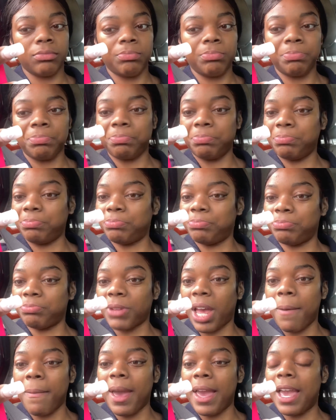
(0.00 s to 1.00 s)
Hmm,
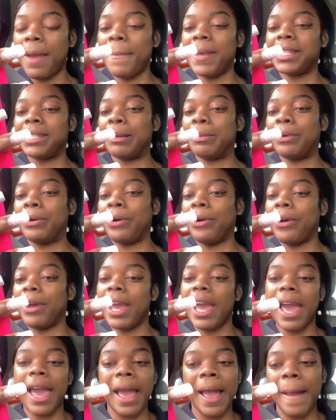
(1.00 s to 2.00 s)
I might give me some
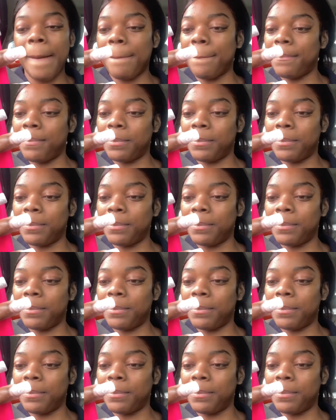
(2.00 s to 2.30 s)
cream.